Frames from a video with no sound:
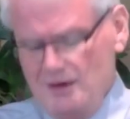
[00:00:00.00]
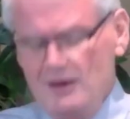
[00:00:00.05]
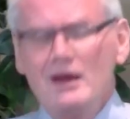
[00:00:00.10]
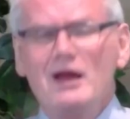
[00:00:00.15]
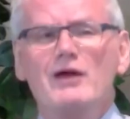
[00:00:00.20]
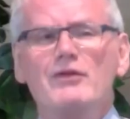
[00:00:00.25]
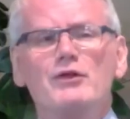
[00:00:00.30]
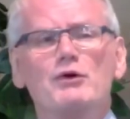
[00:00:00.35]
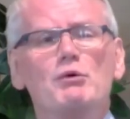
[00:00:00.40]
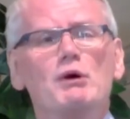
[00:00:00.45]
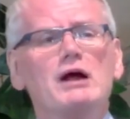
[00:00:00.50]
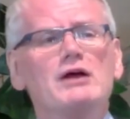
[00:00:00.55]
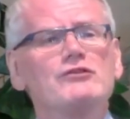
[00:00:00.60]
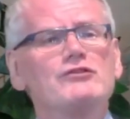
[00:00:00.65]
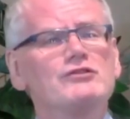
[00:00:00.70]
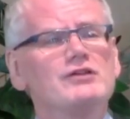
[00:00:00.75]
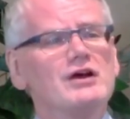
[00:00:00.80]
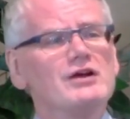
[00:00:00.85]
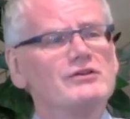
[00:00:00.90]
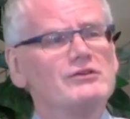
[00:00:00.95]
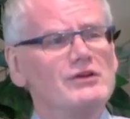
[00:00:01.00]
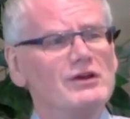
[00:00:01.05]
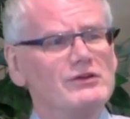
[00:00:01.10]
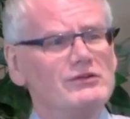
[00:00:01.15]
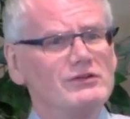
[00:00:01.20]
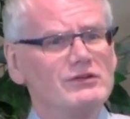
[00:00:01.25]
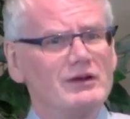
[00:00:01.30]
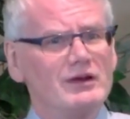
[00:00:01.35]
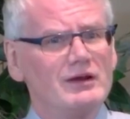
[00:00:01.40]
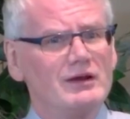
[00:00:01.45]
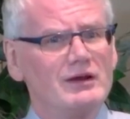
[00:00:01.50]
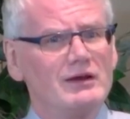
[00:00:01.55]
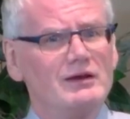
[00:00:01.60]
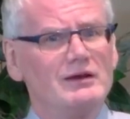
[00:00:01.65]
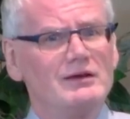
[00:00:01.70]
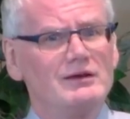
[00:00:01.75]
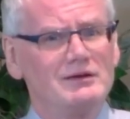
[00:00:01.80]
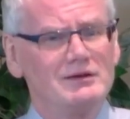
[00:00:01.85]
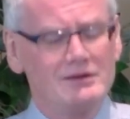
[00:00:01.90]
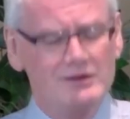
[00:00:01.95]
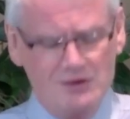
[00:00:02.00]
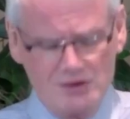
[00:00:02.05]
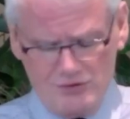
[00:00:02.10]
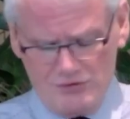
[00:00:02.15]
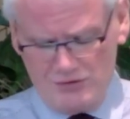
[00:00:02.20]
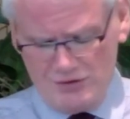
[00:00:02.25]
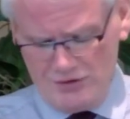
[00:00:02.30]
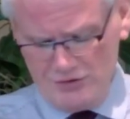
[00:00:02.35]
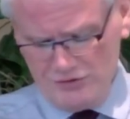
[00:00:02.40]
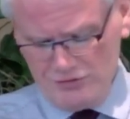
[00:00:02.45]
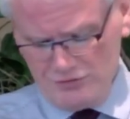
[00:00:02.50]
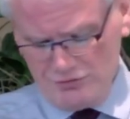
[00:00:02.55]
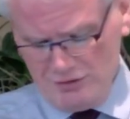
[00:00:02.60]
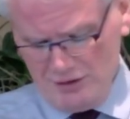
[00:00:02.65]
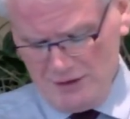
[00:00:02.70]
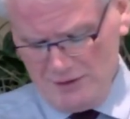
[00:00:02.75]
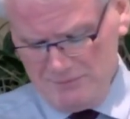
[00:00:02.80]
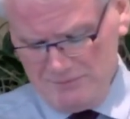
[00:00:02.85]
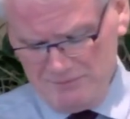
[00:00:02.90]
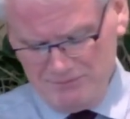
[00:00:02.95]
And the rest, as they say, is history.